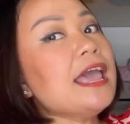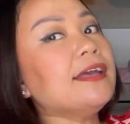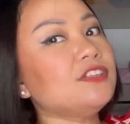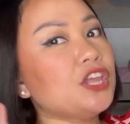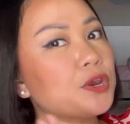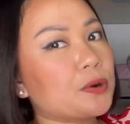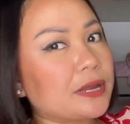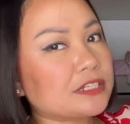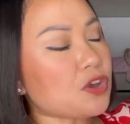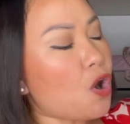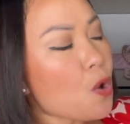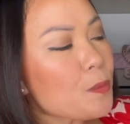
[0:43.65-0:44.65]
Dior is
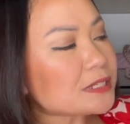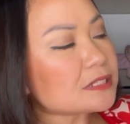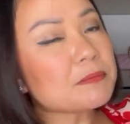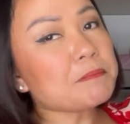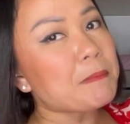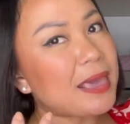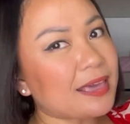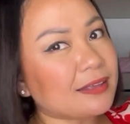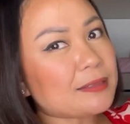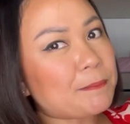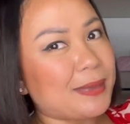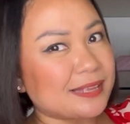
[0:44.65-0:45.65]
always making
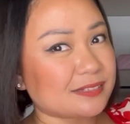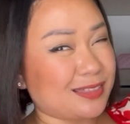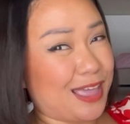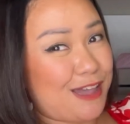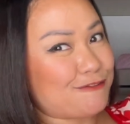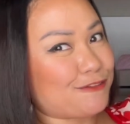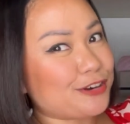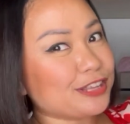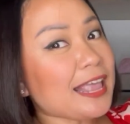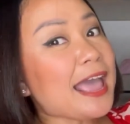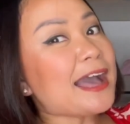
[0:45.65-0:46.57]
the best effort,